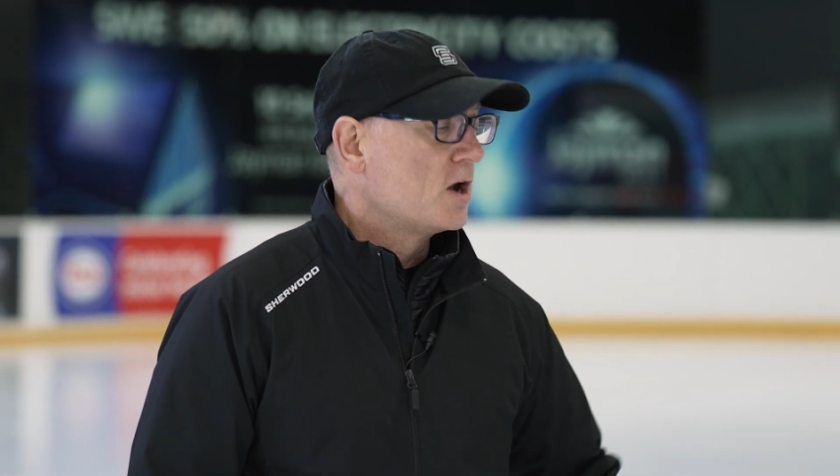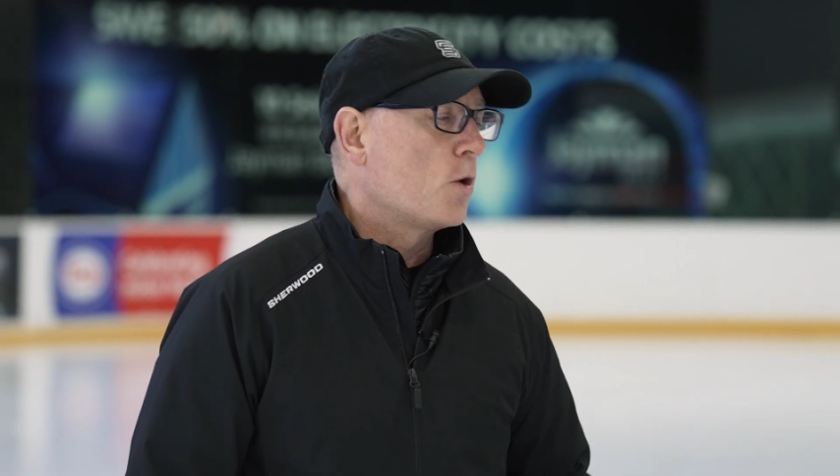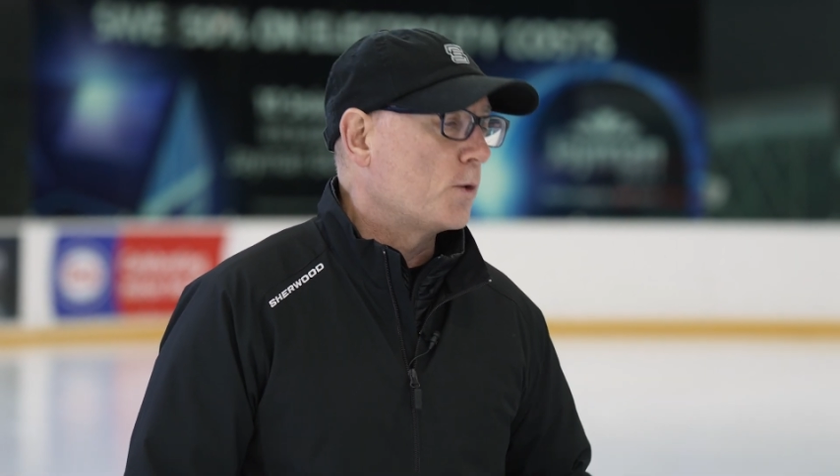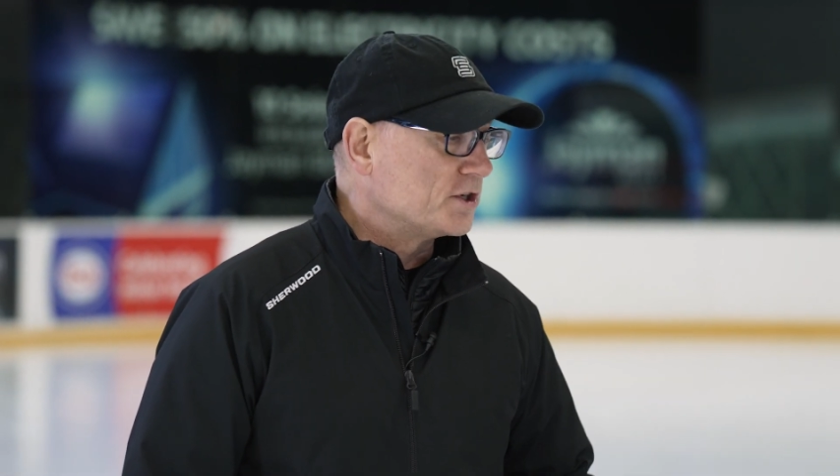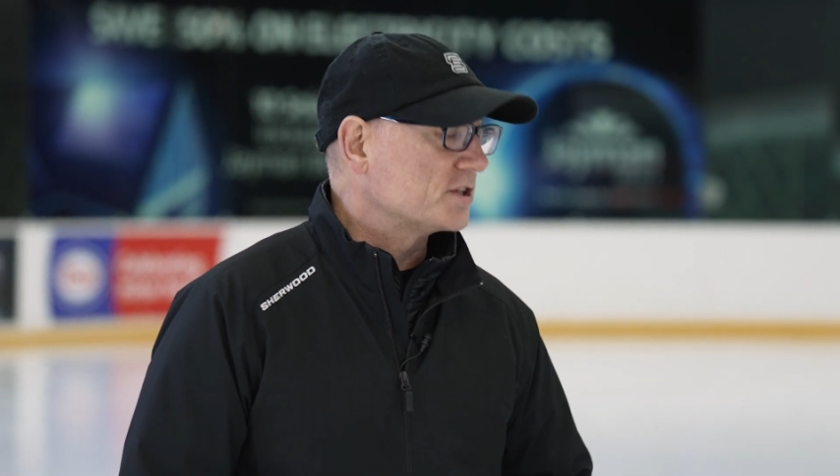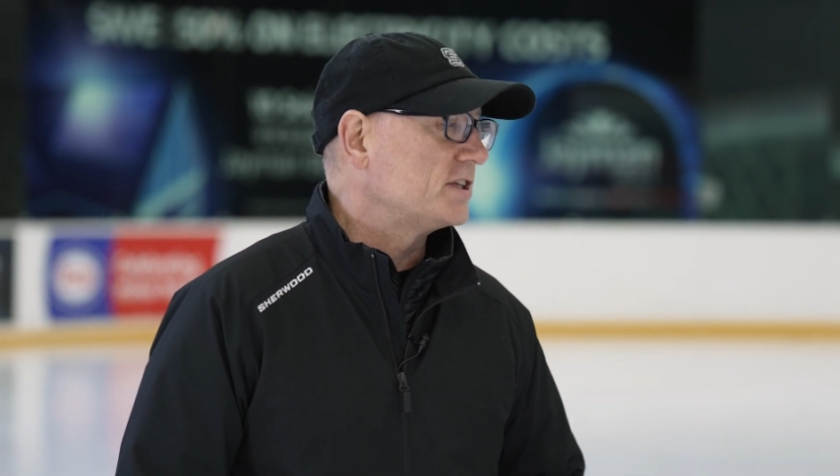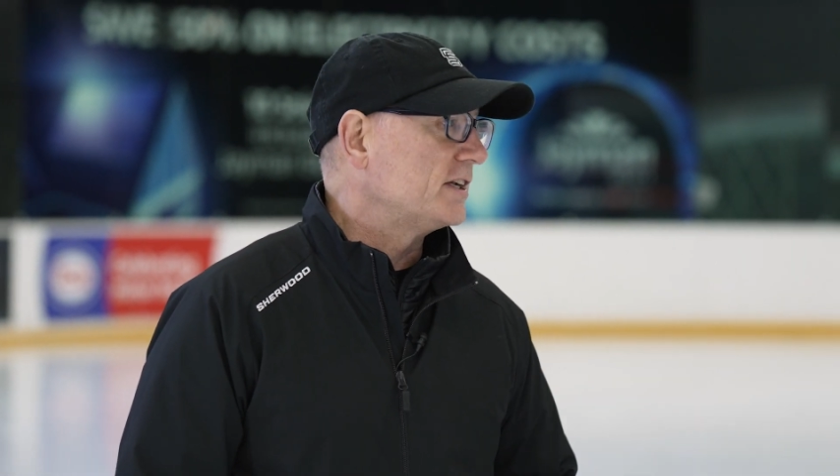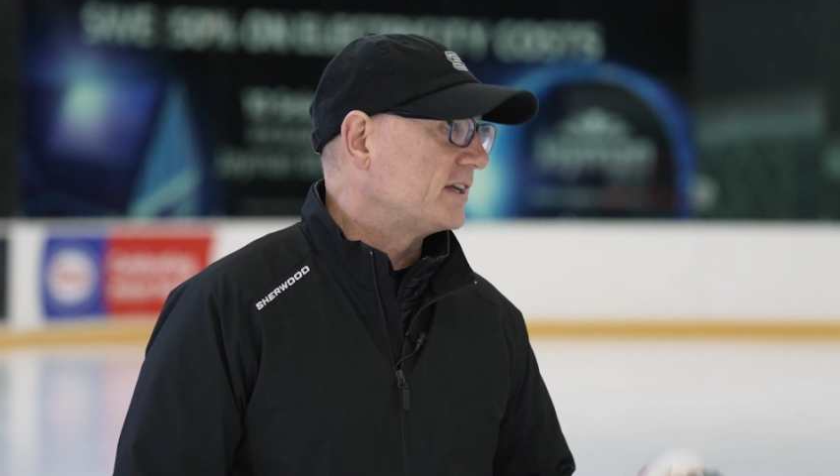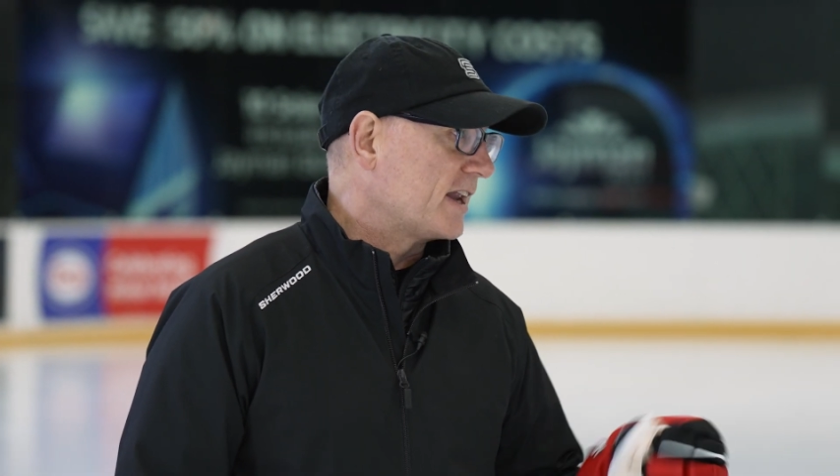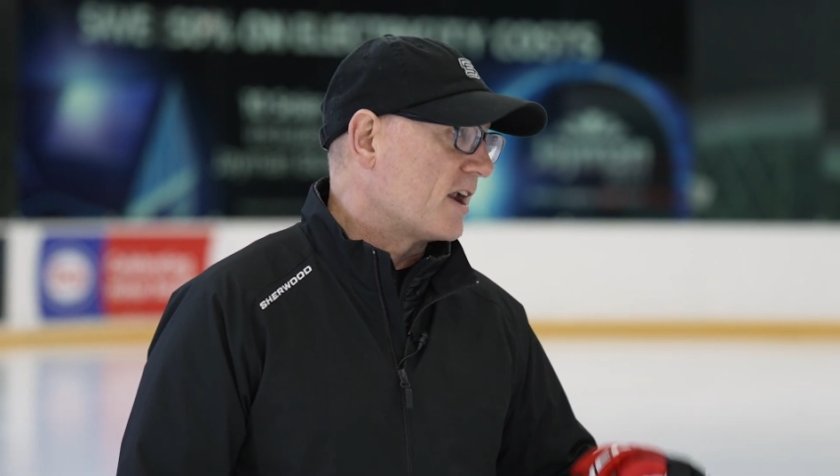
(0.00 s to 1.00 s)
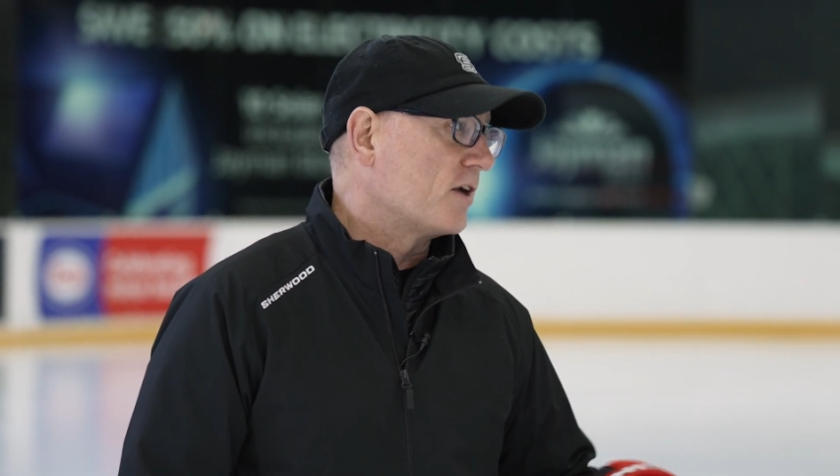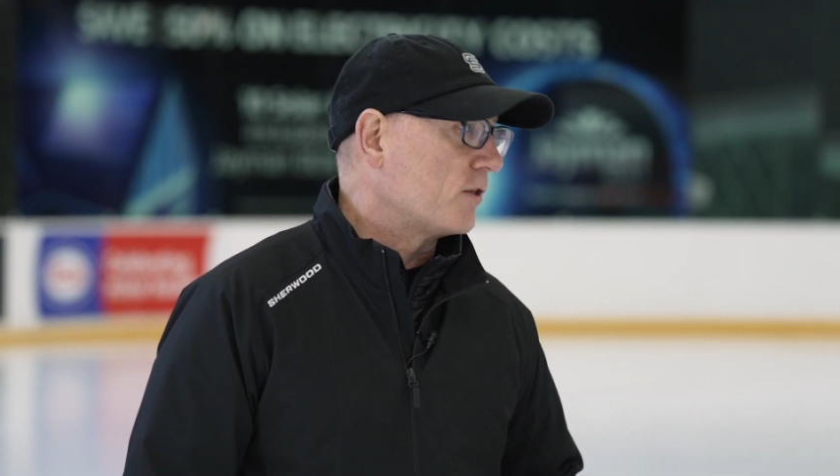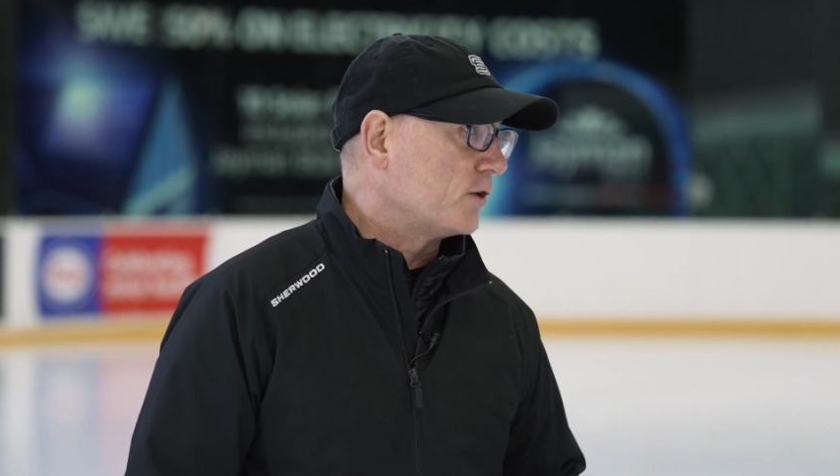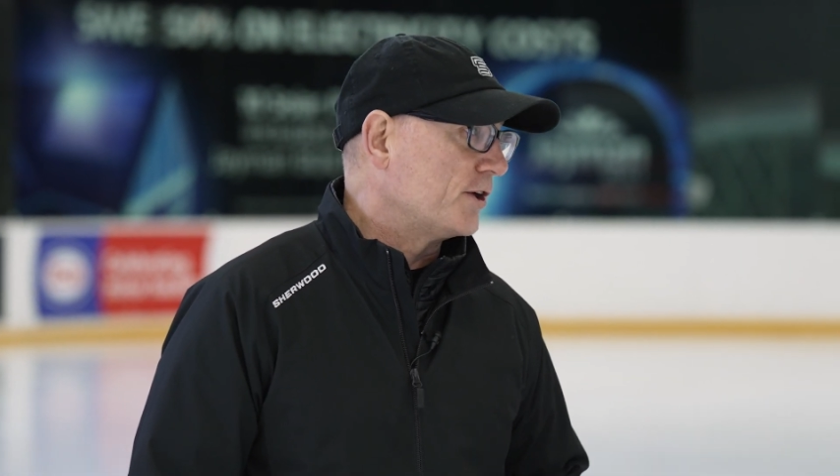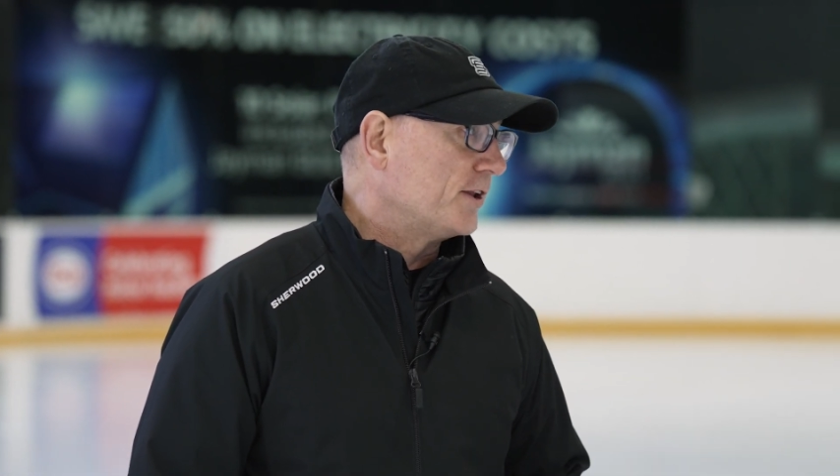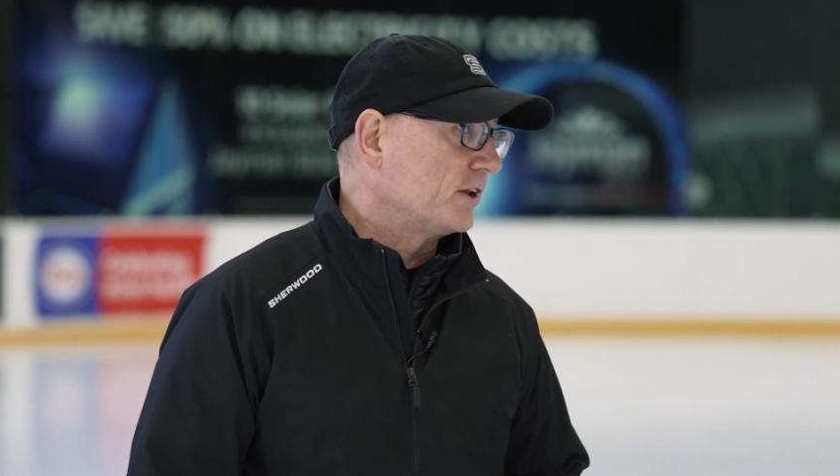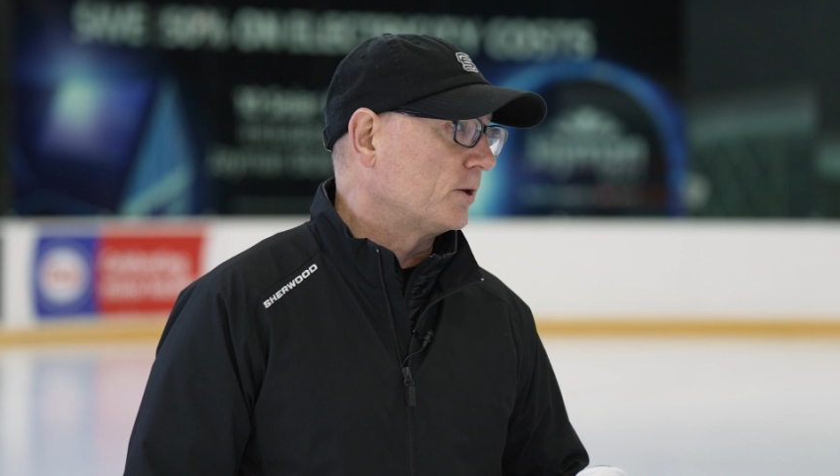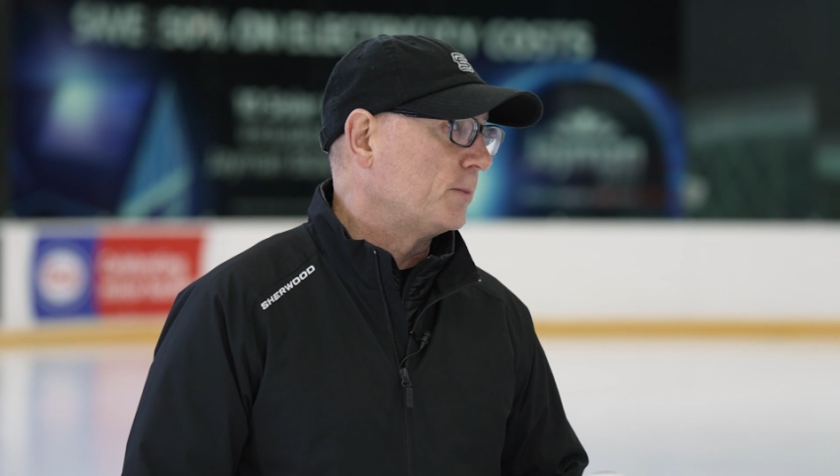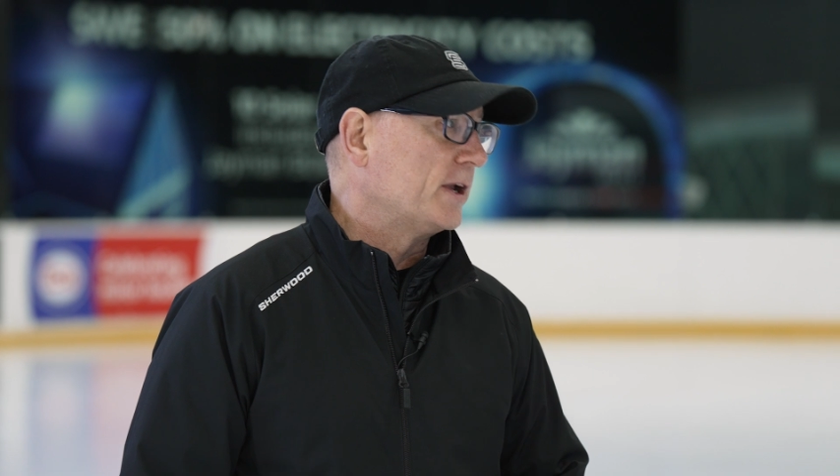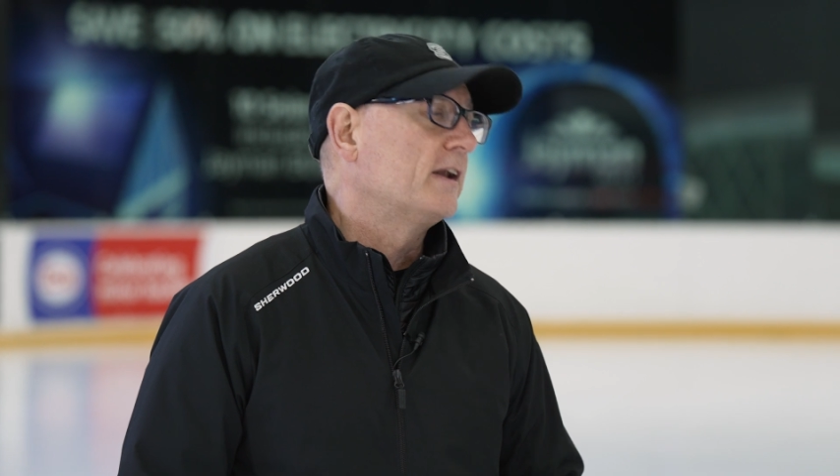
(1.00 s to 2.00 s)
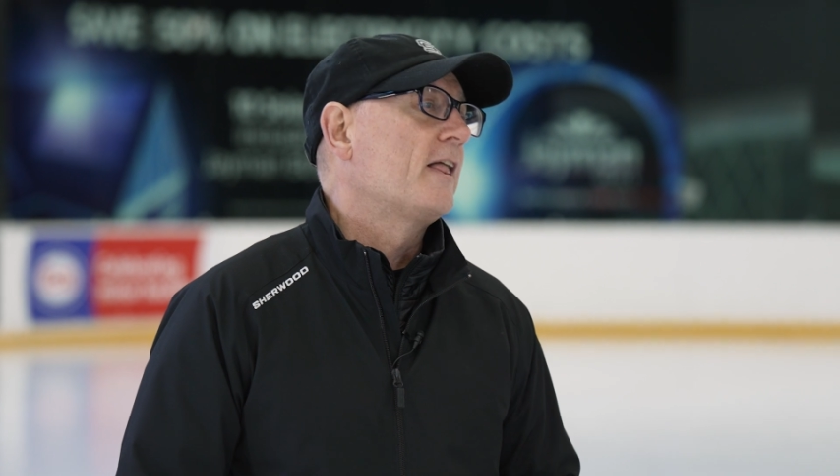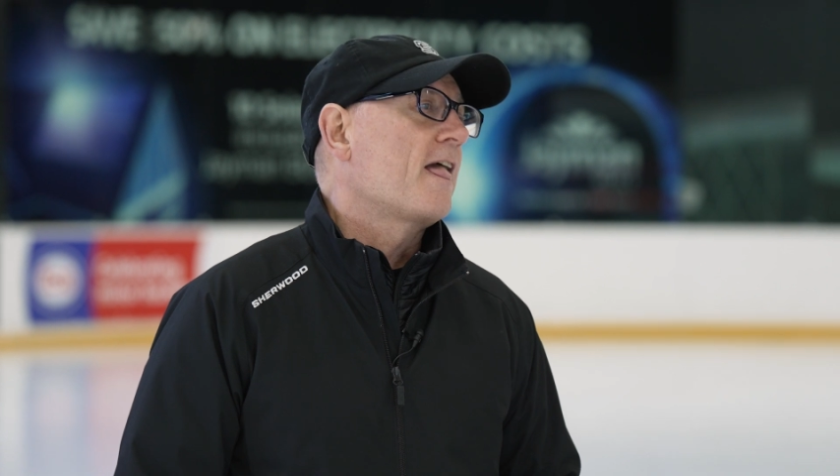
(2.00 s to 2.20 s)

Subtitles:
We just needed to get under the hood a little bit